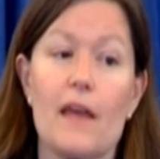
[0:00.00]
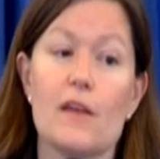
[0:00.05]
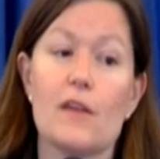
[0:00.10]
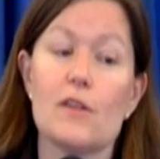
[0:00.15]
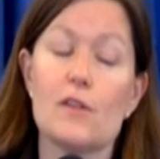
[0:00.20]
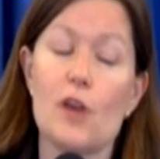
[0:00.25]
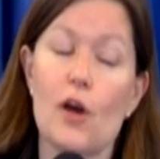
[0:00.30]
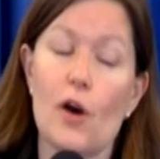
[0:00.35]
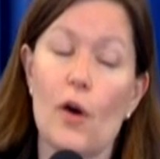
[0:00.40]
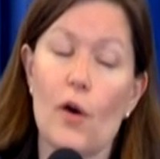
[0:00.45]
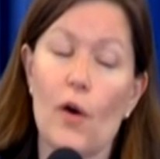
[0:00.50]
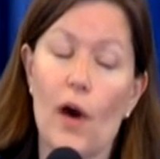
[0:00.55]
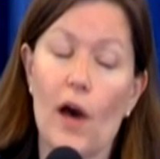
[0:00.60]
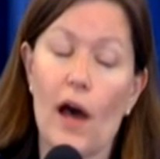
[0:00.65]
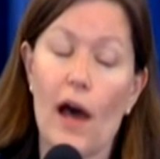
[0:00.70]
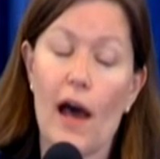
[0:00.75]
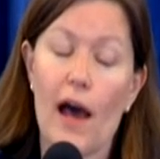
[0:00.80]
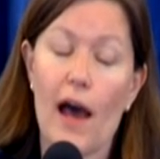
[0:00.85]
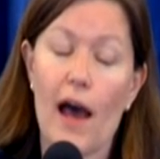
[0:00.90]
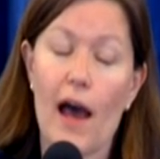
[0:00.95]
So
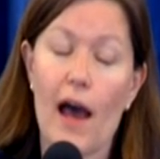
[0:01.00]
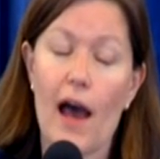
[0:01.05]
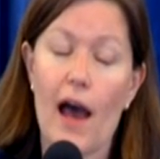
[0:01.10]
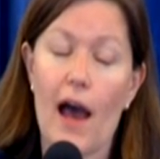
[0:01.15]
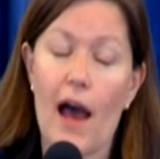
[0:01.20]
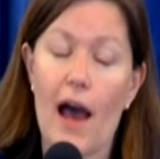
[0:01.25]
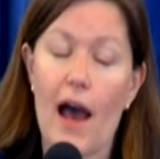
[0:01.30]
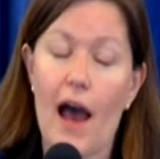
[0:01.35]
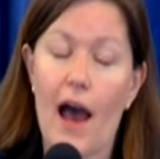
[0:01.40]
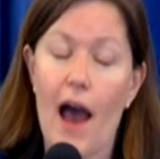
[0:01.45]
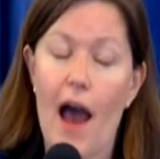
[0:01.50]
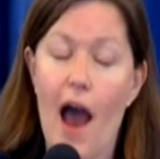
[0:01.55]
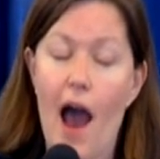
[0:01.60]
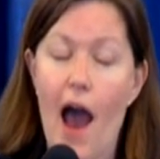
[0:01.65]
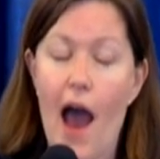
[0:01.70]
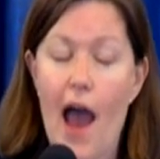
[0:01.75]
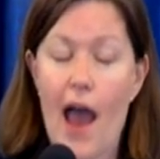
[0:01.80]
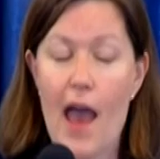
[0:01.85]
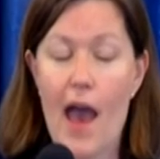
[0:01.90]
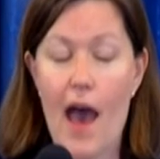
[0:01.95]

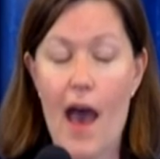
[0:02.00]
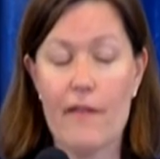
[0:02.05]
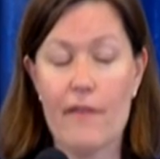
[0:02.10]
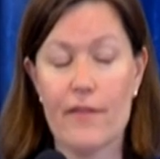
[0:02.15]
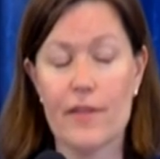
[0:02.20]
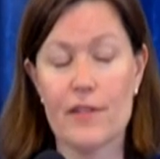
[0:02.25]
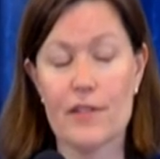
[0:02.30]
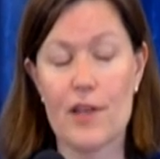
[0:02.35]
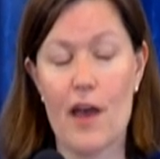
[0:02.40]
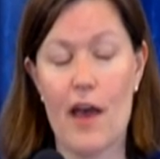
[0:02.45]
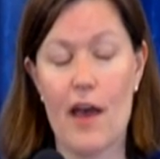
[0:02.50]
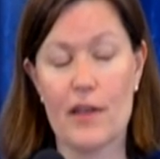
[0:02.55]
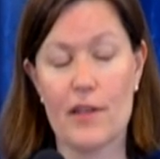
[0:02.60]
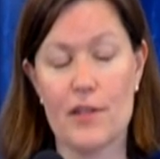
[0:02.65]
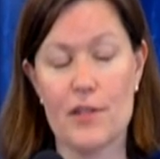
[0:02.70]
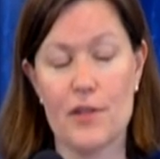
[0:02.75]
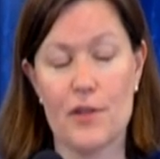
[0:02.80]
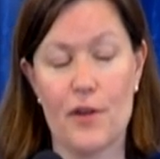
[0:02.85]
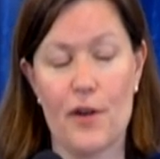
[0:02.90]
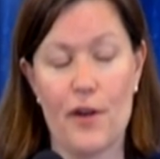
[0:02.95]
I haven't talked
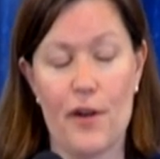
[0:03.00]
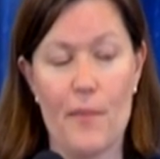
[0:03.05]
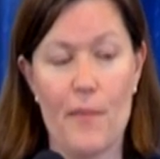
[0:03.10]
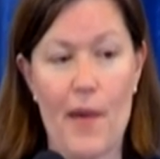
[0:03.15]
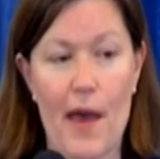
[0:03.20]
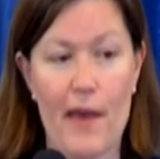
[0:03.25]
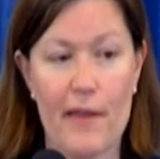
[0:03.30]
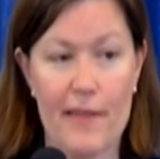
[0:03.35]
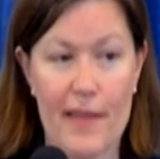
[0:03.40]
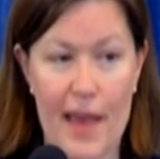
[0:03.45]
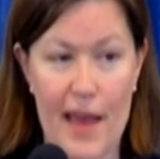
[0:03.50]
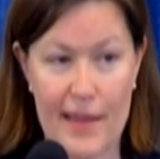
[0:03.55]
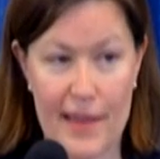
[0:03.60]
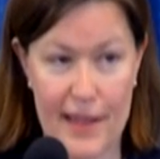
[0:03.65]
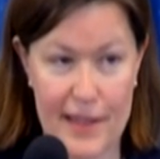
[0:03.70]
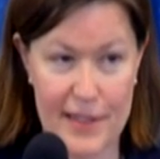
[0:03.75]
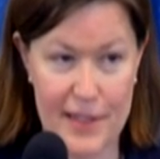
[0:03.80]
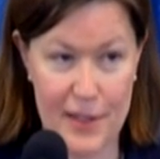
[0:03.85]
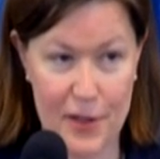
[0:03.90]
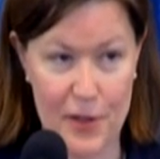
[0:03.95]
to her about that.
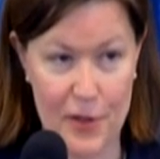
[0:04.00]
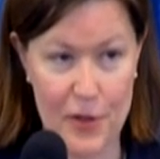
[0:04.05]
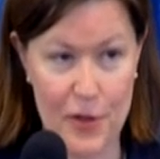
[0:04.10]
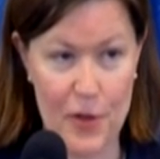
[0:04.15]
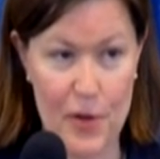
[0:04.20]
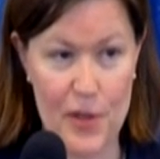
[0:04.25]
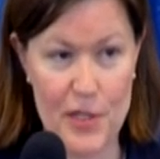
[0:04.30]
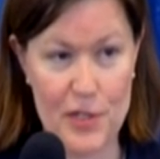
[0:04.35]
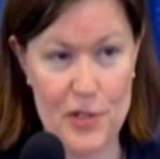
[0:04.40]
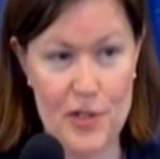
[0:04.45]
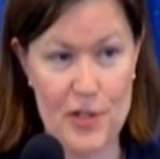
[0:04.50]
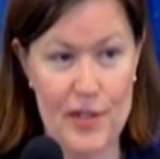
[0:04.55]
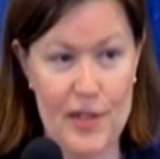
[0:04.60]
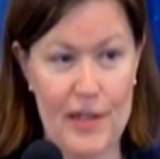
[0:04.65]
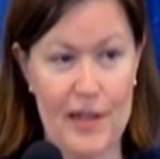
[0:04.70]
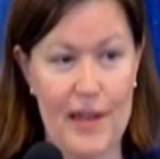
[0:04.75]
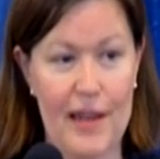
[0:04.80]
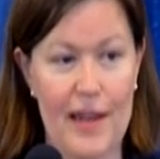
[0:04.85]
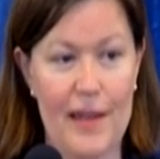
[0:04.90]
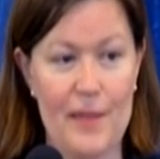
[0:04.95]
That's a good question,
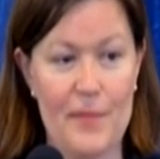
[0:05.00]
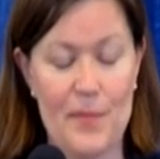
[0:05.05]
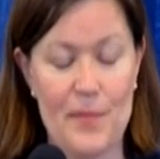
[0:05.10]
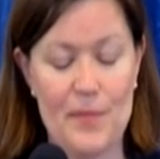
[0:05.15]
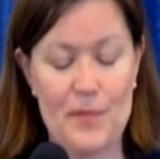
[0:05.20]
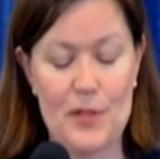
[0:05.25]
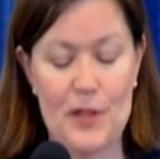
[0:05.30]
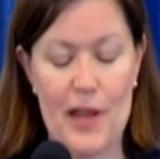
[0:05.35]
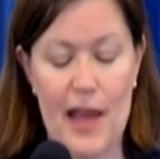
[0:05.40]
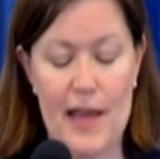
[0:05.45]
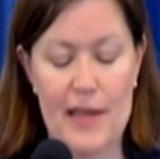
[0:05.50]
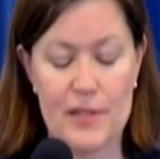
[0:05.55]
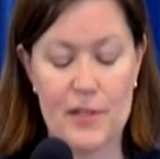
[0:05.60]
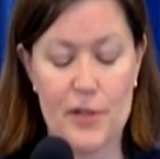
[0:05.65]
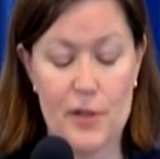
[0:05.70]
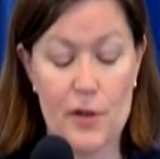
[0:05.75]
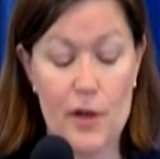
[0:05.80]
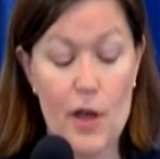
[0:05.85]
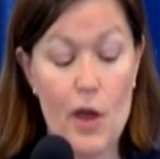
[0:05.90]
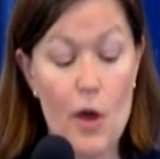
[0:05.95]
and I should ask
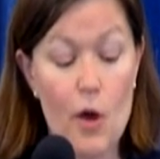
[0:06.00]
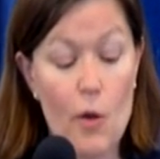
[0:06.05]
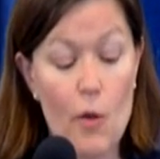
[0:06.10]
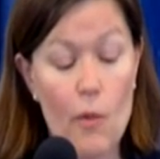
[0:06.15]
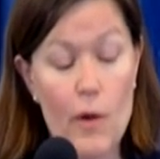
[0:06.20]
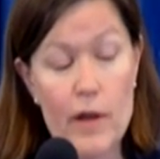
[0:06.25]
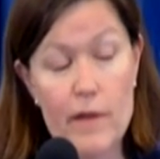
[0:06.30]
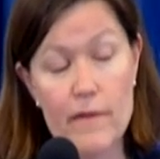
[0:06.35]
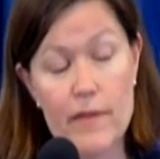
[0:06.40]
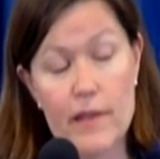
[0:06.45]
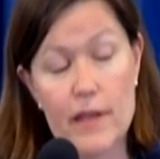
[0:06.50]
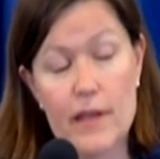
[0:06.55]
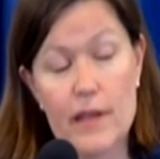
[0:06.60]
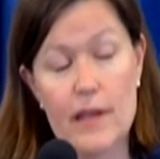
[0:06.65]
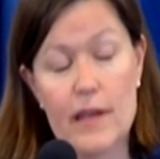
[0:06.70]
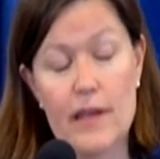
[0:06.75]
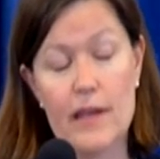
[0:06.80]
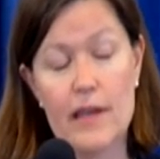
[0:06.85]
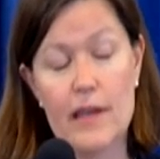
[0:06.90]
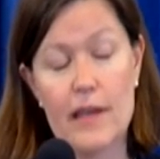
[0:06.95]
her. One of
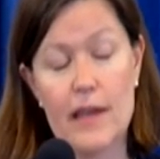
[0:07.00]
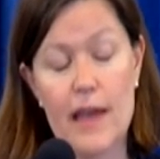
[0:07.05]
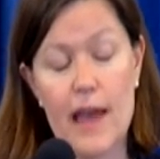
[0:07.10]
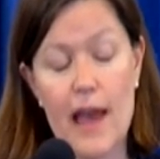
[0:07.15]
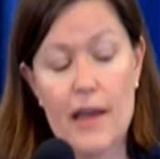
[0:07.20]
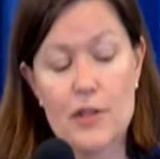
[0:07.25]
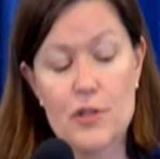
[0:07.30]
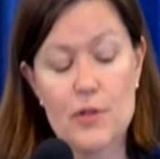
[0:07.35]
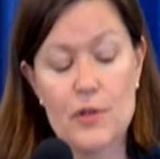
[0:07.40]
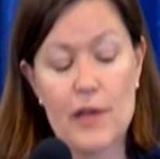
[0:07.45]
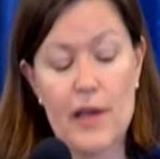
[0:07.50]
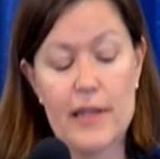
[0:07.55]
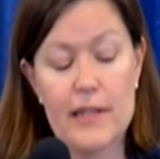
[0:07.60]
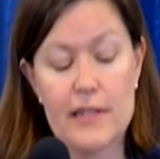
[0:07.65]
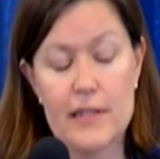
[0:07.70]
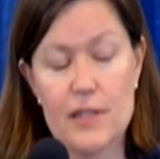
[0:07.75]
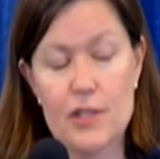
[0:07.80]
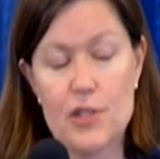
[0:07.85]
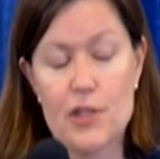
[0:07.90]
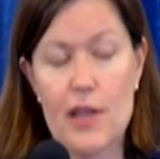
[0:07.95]
the actual
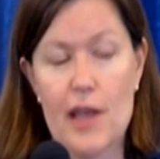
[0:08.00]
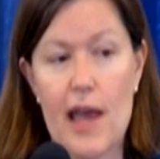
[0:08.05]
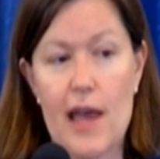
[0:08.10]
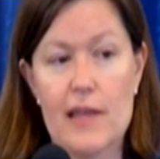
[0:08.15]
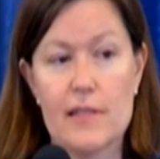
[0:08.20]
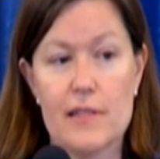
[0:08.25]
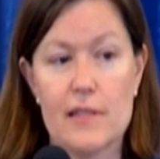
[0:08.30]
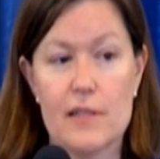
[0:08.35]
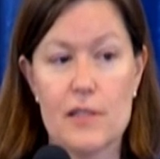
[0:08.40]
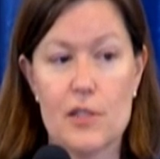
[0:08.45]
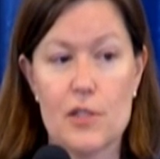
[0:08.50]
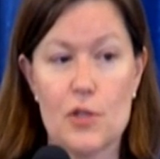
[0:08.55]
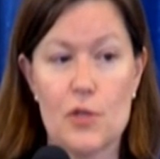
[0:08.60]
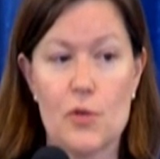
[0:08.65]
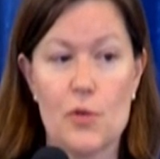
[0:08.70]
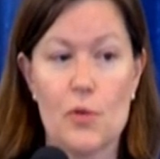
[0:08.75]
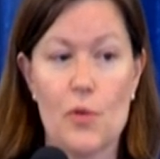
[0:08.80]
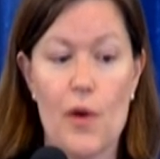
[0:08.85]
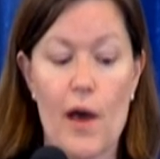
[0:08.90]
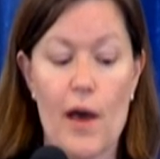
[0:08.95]
ideas she has is
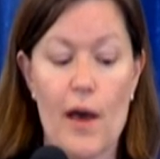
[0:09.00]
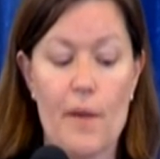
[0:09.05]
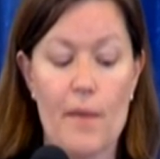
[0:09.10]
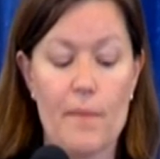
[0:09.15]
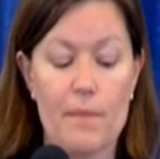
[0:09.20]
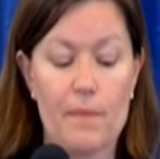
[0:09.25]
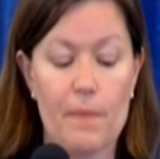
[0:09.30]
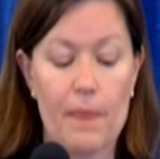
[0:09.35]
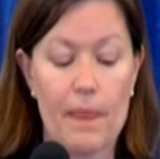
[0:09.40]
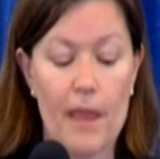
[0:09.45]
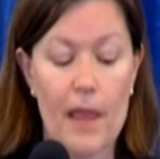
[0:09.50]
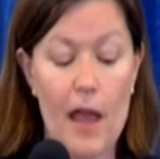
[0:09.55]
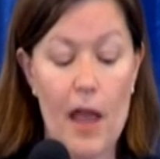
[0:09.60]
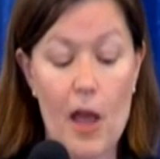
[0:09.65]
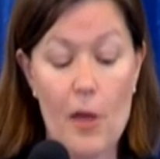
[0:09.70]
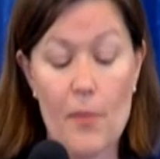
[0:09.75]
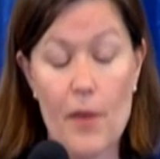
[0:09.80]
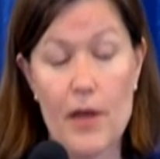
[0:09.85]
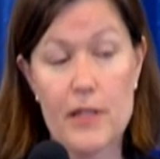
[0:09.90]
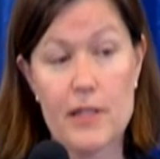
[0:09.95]
to
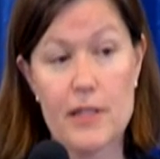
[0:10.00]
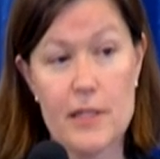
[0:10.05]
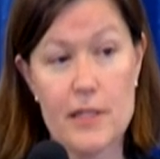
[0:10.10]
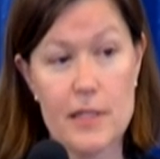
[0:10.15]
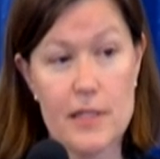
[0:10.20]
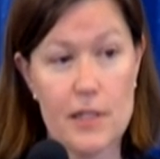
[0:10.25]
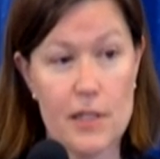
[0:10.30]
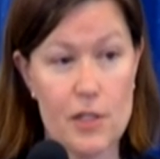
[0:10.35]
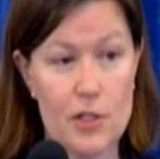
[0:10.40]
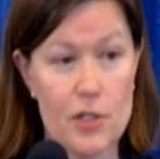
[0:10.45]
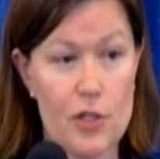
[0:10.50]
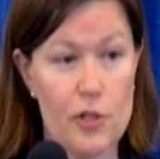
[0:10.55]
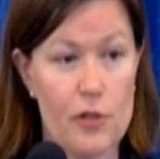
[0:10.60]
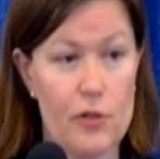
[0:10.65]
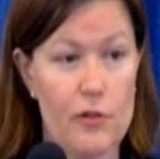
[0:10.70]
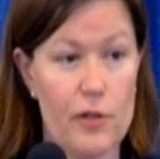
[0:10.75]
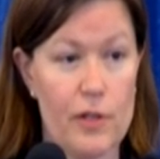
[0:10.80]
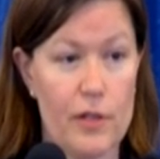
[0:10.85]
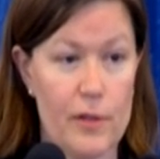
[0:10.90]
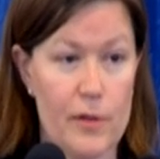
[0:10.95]
help autistic
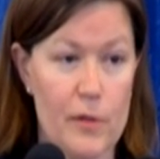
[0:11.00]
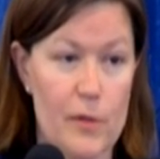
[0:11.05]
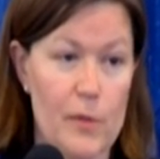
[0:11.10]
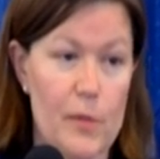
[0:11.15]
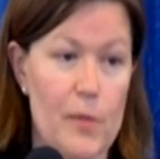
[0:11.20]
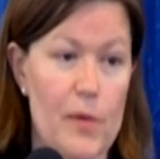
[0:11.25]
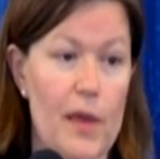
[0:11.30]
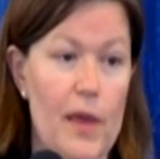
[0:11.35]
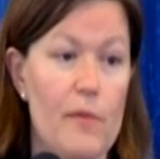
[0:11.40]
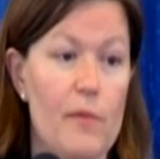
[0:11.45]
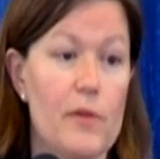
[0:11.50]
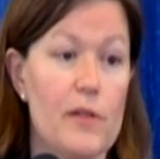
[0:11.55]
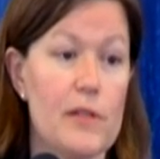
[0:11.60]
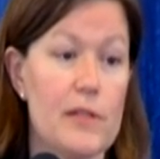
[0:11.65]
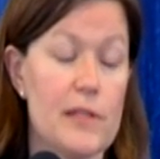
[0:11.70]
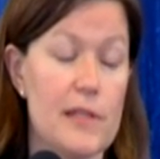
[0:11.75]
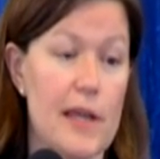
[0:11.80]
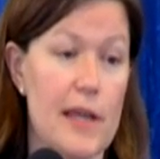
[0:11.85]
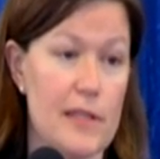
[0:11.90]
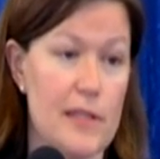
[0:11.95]
children be able to
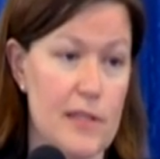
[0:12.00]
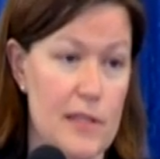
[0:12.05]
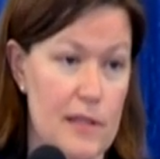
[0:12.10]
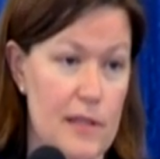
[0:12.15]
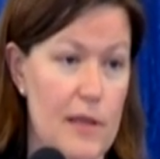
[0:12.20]
sense